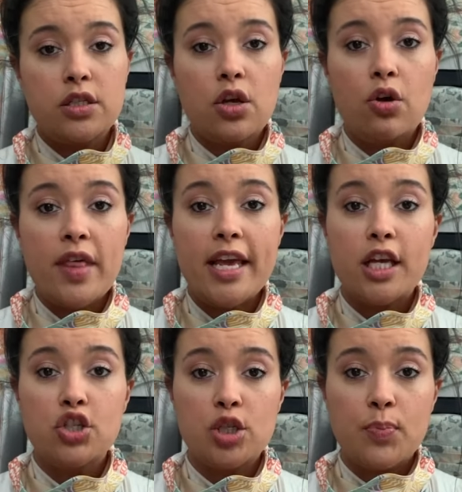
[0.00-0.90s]
So they
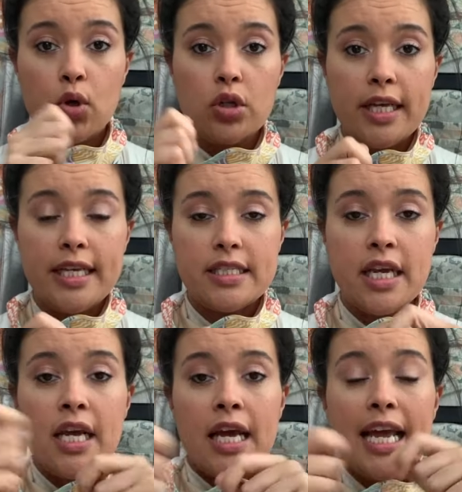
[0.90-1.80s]
can just pull it
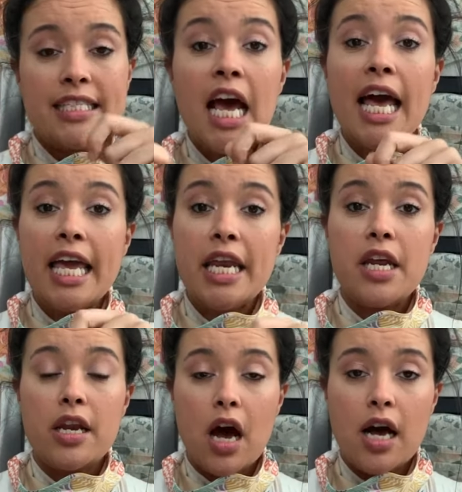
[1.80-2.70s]
and tie it in
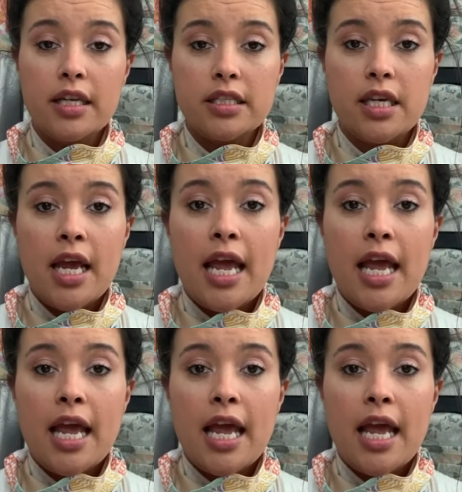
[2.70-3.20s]
a knot